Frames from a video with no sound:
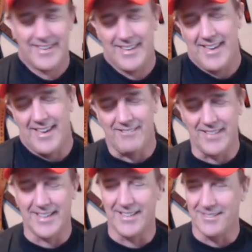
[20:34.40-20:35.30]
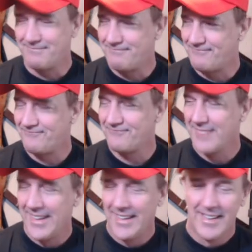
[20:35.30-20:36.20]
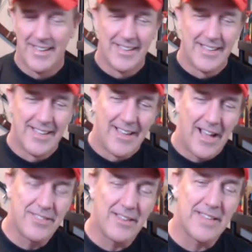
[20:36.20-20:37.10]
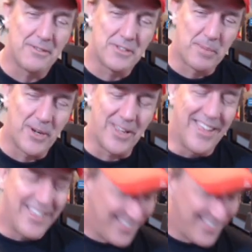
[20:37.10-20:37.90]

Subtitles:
yeah, what are you gonna do? I thought that was pretty good.